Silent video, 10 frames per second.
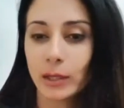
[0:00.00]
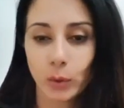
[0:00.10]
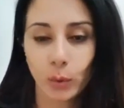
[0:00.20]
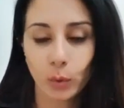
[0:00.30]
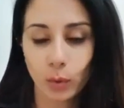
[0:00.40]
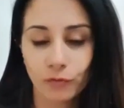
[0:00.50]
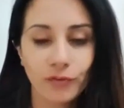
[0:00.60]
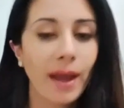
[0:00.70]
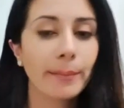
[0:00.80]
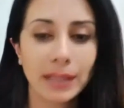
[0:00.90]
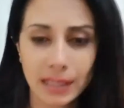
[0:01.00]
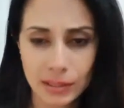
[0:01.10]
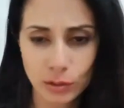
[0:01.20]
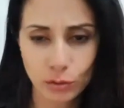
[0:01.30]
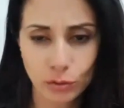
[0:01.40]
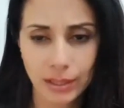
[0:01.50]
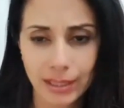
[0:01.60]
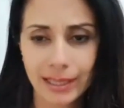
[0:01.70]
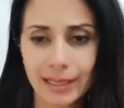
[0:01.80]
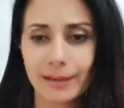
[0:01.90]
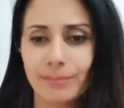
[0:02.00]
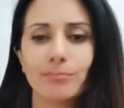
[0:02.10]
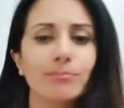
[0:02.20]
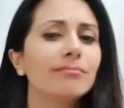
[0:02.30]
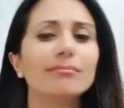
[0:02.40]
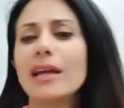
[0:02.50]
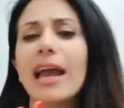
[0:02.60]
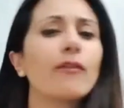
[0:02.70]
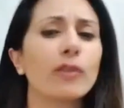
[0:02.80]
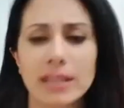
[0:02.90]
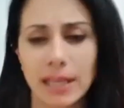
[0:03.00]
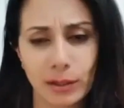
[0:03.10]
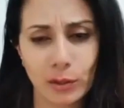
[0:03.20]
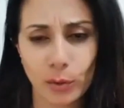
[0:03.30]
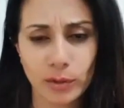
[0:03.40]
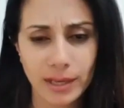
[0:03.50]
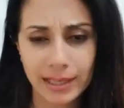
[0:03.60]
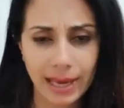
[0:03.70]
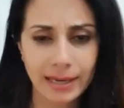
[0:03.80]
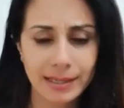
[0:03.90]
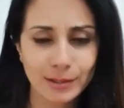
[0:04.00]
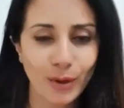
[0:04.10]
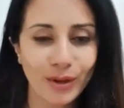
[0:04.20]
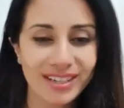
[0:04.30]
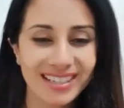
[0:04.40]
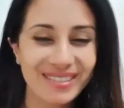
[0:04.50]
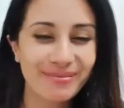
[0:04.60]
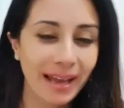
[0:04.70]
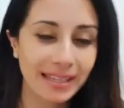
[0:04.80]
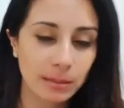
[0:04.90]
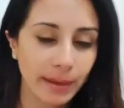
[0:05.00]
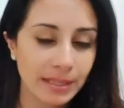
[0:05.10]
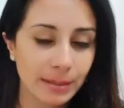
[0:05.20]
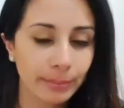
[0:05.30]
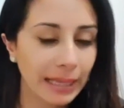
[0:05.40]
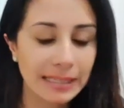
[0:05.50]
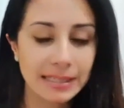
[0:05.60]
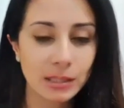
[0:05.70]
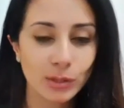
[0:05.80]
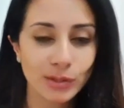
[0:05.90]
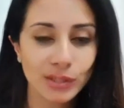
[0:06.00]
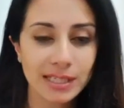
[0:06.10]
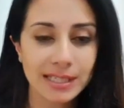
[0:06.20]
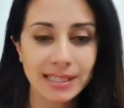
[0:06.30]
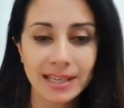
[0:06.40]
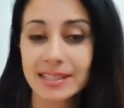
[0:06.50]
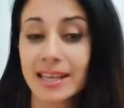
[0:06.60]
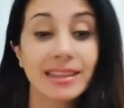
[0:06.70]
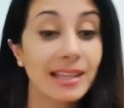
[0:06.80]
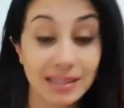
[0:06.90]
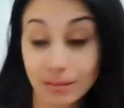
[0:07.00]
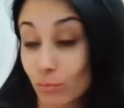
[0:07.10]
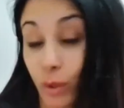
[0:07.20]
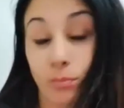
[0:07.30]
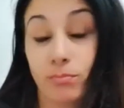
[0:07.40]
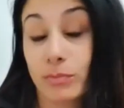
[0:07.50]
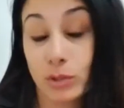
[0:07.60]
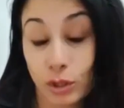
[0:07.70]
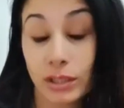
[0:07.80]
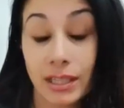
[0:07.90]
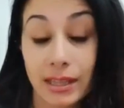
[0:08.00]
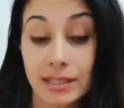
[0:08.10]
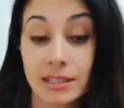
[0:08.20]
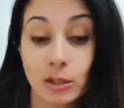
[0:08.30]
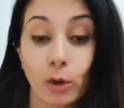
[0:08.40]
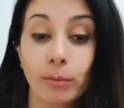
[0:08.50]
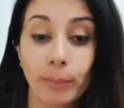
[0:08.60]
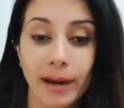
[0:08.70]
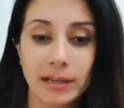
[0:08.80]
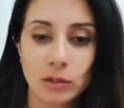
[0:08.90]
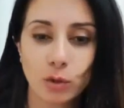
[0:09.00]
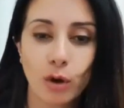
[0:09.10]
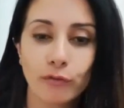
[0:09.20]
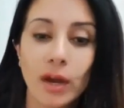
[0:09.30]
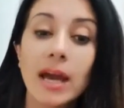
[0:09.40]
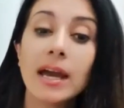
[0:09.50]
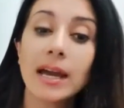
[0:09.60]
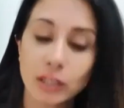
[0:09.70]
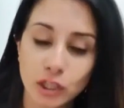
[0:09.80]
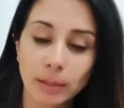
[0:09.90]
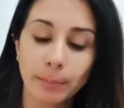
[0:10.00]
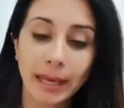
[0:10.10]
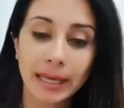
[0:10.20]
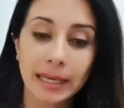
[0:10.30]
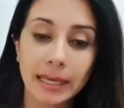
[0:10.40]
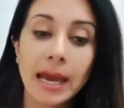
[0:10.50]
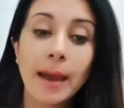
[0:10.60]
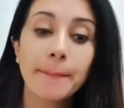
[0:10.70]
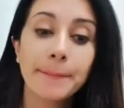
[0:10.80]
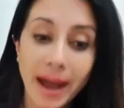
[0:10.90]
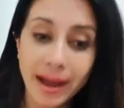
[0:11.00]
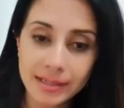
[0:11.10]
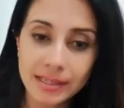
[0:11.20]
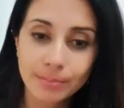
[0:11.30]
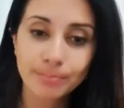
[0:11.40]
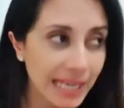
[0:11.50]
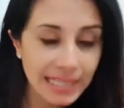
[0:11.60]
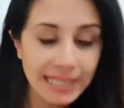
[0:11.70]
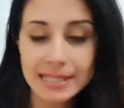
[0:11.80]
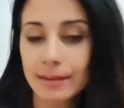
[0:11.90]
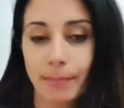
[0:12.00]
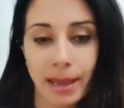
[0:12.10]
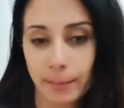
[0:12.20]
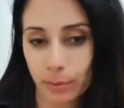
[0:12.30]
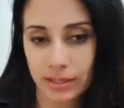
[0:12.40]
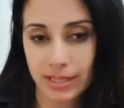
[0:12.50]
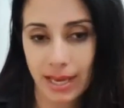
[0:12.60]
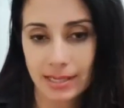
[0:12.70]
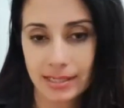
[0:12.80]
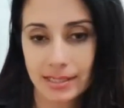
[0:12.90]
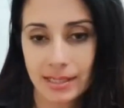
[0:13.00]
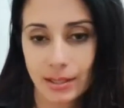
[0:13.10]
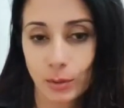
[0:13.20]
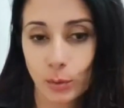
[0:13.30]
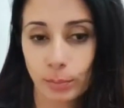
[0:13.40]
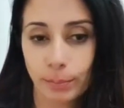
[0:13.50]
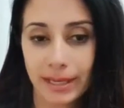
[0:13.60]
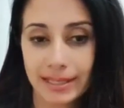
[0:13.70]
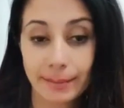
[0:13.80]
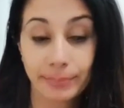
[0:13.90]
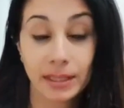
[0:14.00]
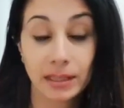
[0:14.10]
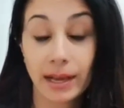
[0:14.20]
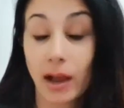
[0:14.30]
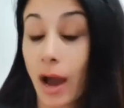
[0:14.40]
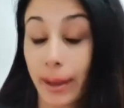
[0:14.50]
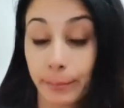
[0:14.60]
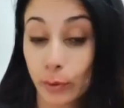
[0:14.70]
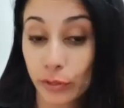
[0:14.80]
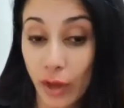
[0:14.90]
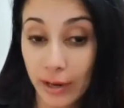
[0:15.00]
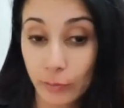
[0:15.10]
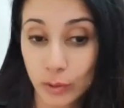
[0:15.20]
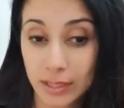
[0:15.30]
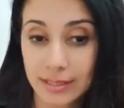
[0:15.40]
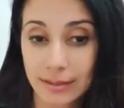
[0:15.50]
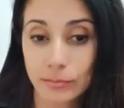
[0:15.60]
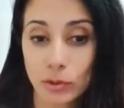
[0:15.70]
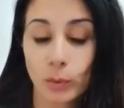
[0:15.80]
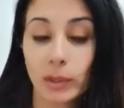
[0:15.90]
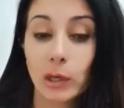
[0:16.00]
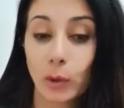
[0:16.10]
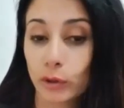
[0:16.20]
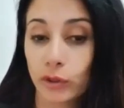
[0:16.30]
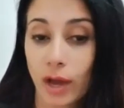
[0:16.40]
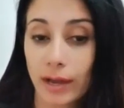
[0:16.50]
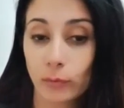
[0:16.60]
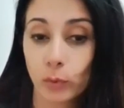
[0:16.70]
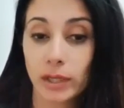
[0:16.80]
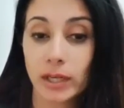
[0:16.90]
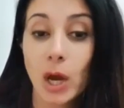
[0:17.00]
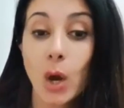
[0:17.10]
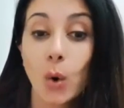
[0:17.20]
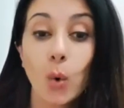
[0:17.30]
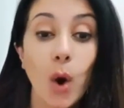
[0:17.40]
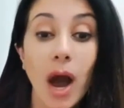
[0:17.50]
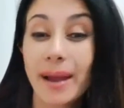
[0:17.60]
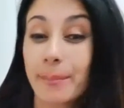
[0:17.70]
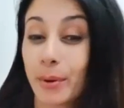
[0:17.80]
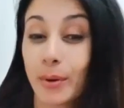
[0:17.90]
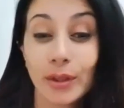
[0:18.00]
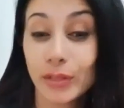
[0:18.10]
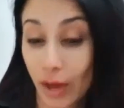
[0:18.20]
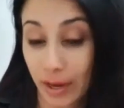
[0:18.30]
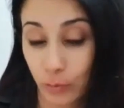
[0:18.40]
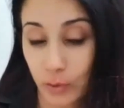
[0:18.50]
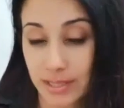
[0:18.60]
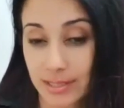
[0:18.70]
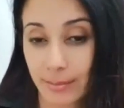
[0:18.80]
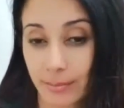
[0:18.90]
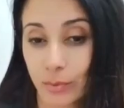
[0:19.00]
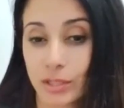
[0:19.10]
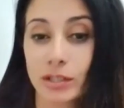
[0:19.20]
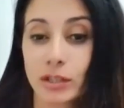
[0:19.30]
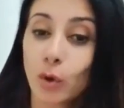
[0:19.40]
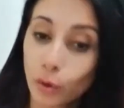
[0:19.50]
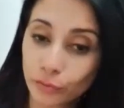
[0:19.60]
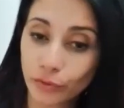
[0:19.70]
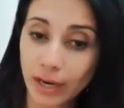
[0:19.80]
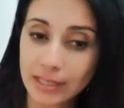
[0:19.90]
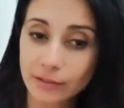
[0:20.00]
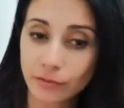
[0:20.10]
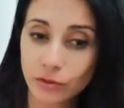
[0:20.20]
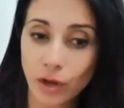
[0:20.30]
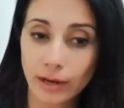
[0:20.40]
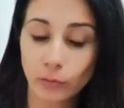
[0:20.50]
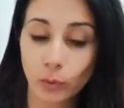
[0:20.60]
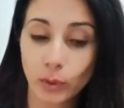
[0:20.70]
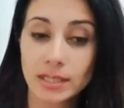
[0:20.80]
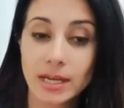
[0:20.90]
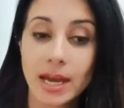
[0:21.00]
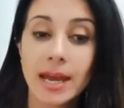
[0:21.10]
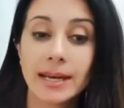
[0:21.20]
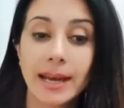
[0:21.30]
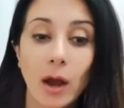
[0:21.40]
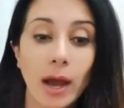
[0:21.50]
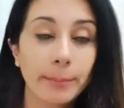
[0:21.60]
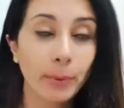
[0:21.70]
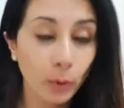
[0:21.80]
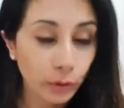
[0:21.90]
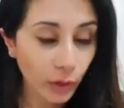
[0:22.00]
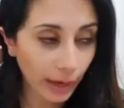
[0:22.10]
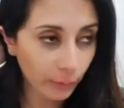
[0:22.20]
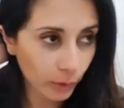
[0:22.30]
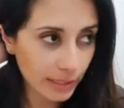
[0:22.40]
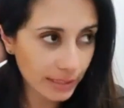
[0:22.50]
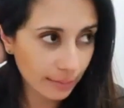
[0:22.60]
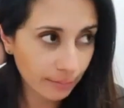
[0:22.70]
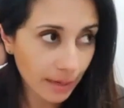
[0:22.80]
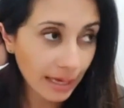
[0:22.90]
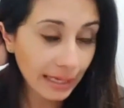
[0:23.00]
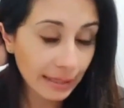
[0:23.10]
your family history, everything. Again, it's not my space and place to discuss that. That's certainly the scope of practice of a GP. But things that may present could be something like hypothyroidism, so a low thyroid, or hyperthyroidism, which is an overactive thyroid. Now, hypothyroidism